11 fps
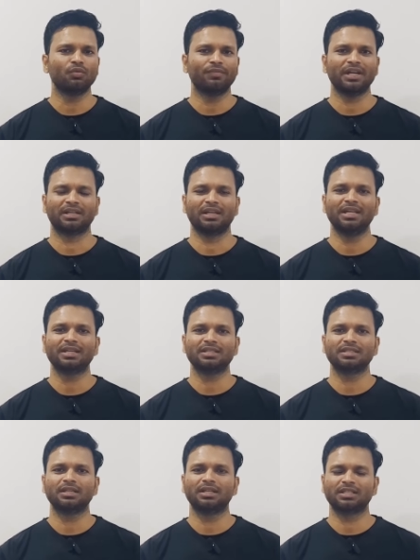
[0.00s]
Don't wait. Link
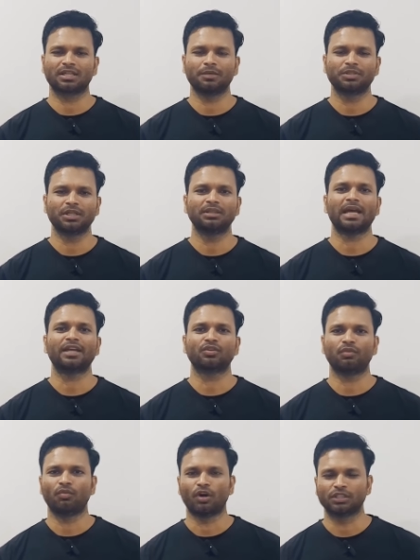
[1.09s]
is in the description. Thank
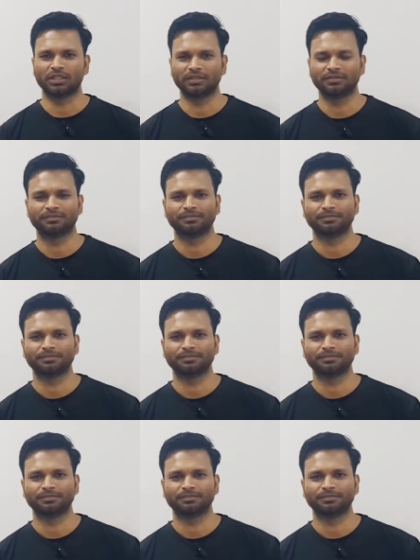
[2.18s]
you for watching.